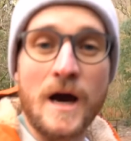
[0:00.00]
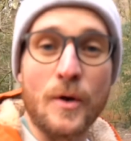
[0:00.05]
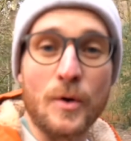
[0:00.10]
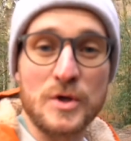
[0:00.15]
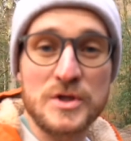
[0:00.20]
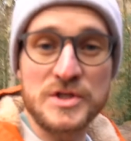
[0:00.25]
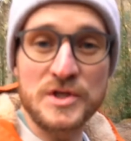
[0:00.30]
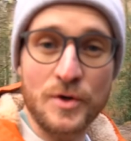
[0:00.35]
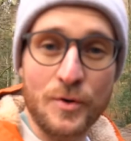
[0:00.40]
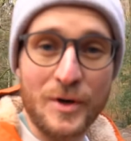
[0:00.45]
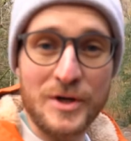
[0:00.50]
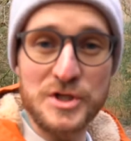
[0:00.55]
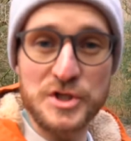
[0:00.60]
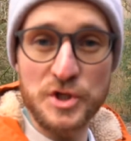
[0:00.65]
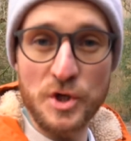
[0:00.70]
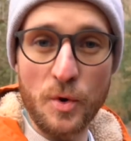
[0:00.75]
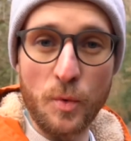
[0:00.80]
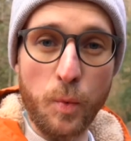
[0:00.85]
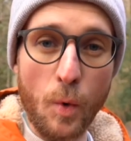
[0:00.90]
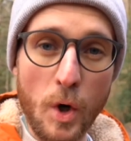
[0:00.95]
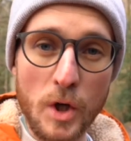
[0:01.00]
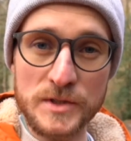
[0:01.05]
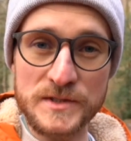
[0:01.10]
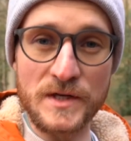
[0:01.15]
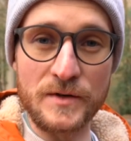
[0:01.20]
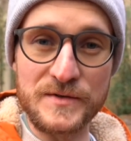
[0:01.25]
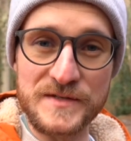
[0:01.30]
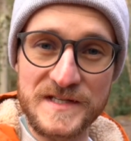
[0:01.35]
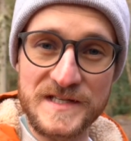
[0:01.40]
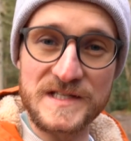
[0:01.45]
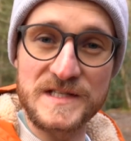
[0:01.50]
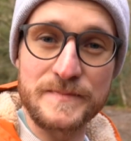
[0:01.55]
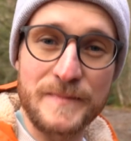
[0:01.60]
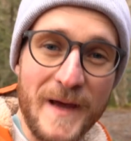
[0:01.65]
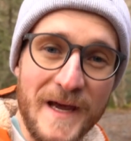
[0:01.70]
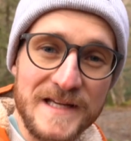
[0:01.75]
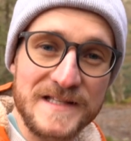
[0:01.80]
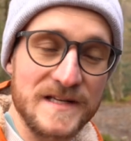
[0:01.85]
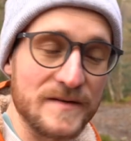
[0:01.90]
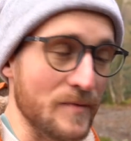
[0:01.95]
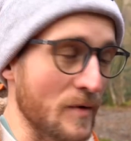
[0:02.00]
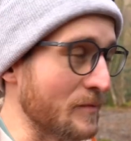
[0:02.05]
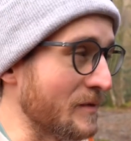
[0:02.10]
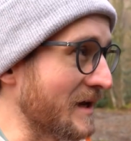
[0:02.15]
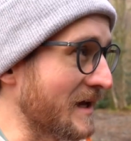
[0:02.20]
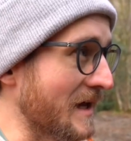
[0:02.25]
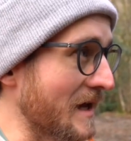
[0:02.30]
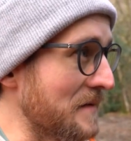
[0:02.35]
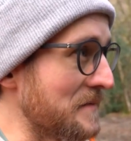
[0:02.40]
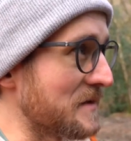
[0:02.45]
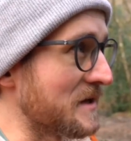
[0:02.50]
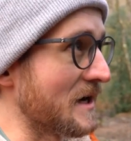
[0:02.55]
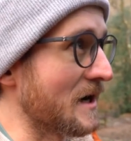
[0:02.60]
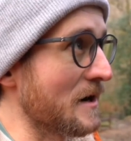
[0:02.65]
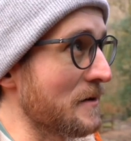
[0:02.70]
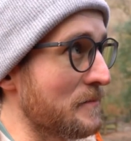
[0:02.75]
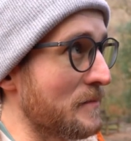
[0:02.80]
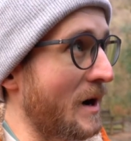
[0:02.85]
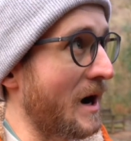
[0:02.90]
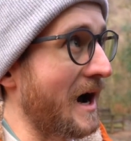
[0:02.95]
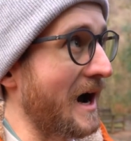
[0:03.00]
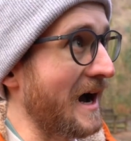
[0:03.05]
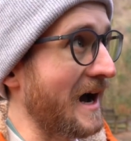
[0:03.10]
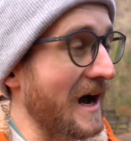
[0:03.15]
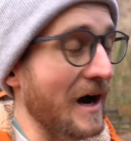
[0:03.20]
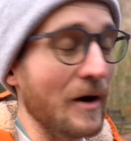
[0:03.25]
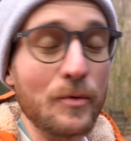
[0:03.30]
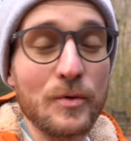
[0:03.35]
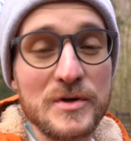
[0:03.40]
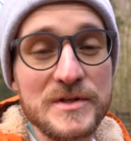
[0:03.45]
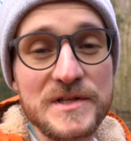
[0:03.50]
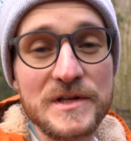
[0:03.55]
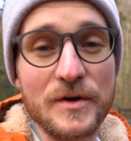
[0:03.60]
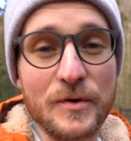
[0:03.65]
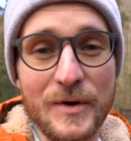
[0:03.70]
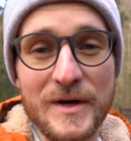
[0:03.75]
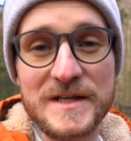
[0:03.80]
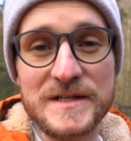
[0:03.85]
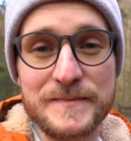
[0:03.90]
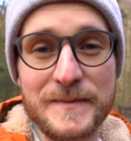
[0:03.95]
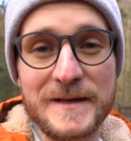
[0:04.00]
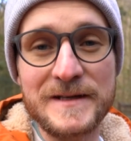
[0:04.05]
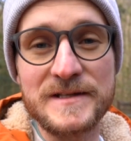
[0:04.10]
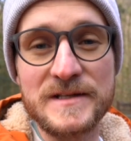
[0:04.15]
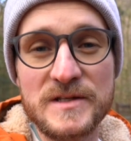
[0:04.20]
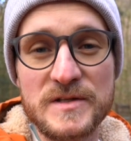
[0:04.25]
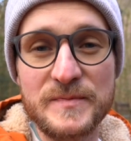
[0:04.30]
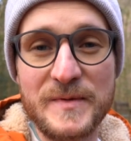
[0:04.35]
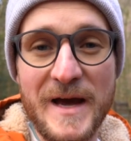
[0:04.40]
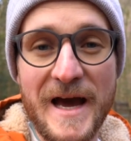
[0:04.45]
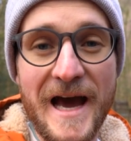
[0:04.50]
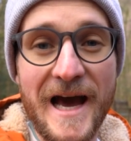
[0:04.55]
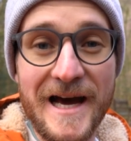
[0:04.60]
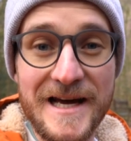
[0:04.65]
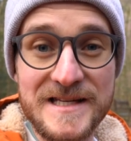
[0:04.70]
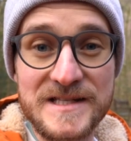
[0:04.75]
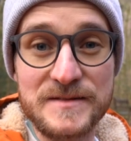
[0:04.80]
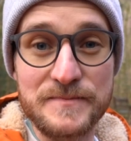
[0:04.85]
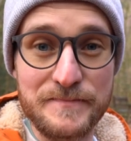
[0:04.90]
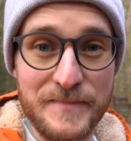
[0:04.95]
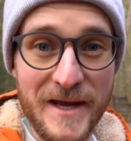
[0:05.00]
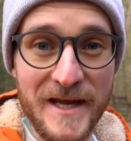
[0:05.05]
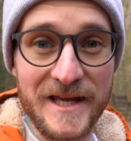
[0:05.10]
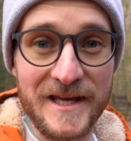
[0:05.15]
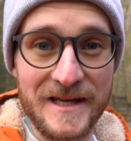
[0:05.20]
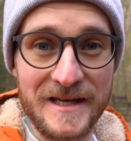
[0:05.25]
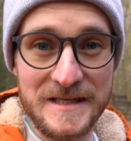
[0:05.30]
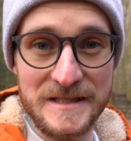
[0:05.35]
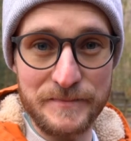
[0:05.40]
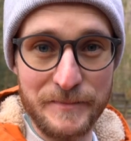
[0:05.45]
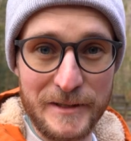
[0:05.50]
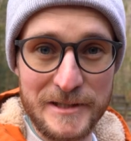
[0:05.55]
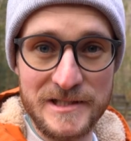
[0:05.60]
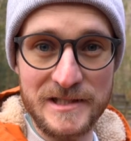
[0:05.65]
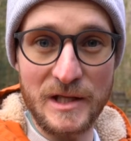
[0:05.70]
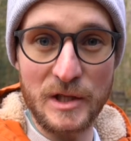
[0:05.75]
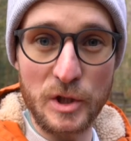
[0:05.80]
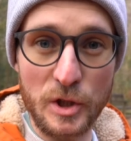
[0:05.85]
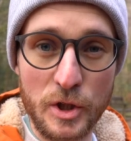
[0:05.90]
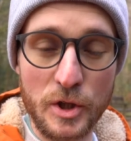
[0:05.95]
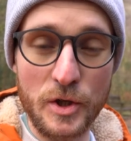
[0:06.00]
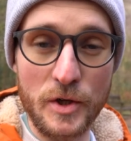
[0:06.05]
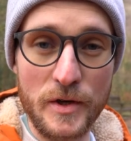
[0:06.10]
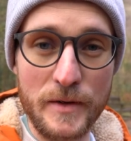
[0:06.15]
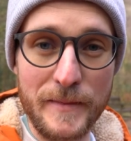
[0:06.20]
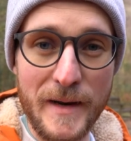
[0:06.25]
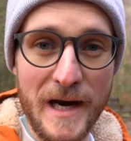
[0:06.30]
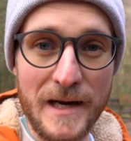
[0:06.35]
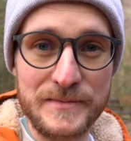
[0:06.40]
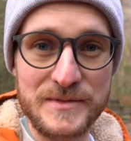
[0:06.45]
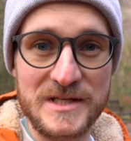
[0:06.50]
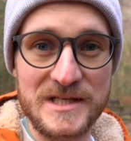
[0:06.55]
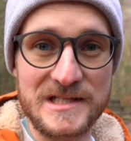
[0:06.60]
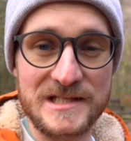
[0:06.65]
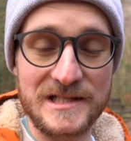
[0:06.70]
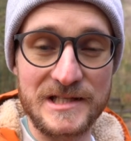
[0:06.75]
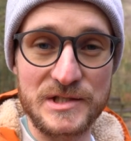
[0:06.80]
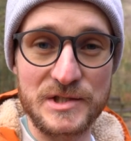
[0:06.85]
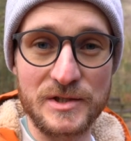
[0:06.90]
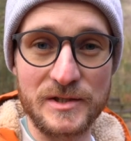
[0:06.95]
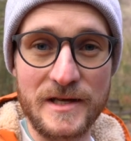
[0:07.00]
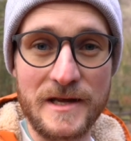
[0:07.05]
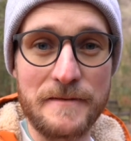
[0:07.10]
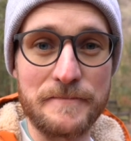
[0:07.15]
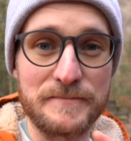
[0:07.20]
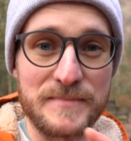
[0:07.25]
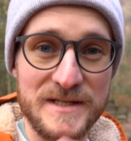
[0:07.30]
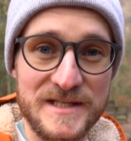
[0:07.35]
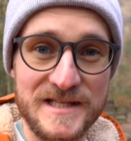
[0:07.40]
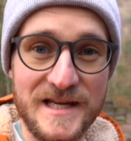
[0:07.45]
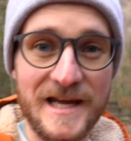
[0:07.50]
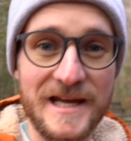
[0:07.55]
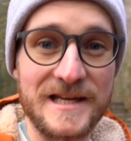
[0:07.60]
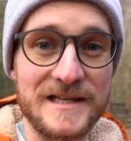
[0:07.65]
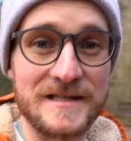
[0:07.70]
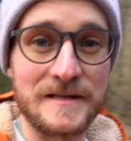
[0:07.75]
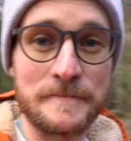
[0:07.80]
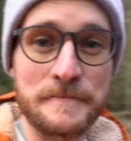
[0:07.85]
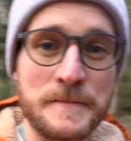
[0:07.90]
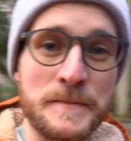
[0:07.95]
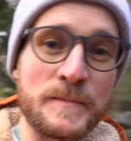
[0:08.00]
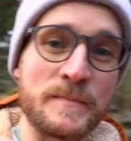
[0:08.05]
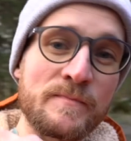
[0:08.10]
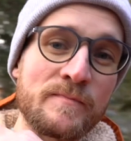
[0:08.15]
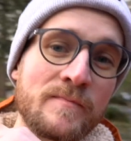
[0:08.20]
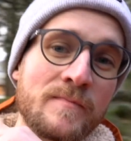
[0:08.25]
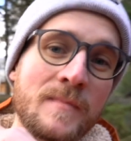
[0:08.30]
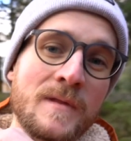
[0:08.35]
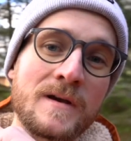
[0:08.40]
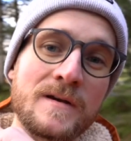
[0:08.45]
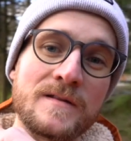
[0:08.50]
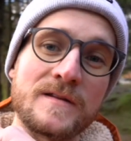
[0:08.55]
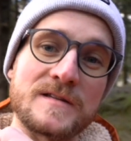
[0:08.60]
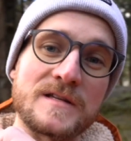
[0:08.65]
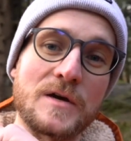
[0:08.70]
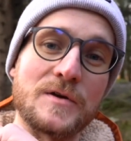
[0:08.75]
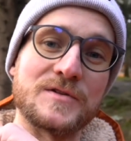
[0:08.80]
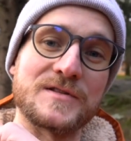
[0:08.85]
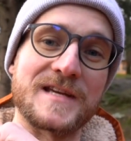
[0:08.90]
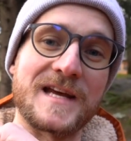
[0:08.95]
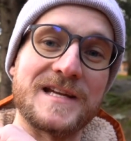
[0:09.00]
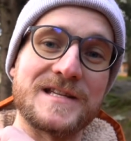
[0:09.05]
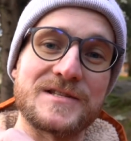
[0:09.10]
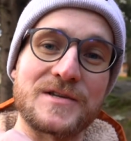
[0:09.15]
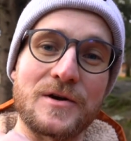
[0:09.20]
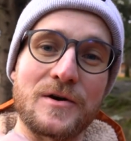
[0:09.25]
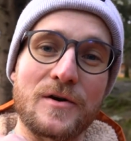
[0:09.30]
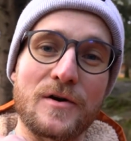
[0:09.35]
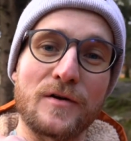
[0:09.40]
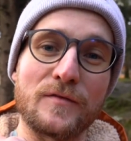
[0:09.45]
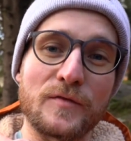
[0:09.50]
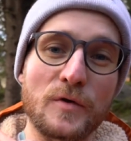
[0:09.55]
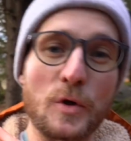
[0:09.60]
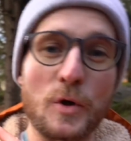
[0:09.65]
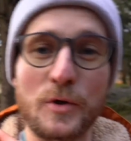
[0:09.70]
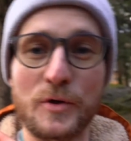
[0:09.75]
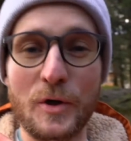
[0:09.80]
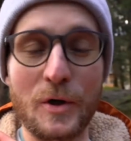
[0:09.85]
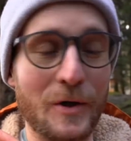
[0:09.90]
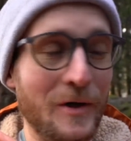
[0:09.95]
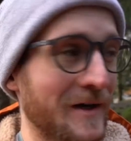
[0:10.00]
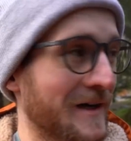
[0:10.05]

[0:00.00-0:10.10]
I wasn't quite sure what I was expecting when we came here, but I wasn't quite expecting it to be as big, especially looking on the maps. It's literally beside the town centre of Lodore.